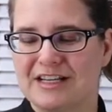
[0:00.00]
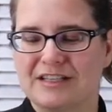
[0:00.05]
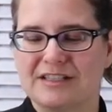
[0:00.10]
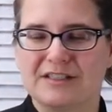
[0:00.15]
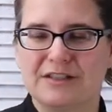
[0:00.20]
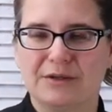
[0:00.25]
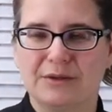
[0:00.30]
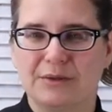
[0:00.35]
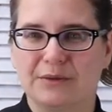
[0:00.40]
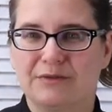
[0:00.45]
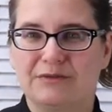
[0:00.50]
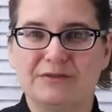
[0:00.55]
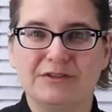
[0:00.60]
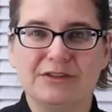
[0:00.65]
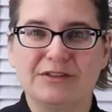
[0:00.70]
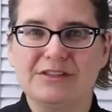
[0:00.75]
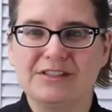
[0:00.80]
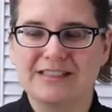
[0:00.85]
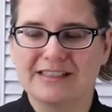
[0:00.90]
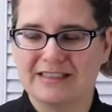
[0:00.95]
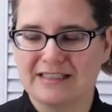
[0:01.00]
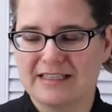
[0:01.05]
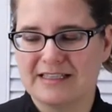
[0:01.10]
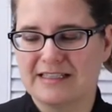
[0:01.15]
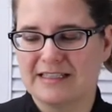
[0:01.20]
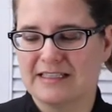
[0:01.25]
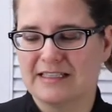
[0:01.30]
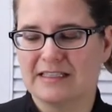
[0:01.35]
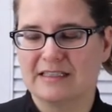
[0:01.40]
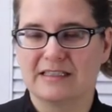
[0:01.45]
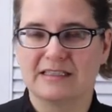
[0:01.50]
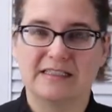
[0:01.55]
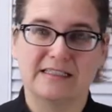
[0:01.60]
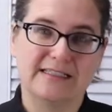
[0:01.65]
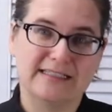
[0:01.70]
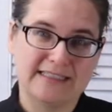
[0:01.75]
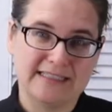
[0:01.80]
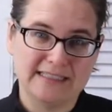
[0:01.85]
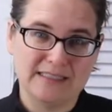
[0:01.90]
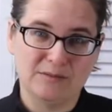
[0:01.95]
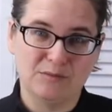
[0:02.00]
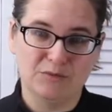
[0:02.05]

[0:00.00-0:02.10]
So first let's get tea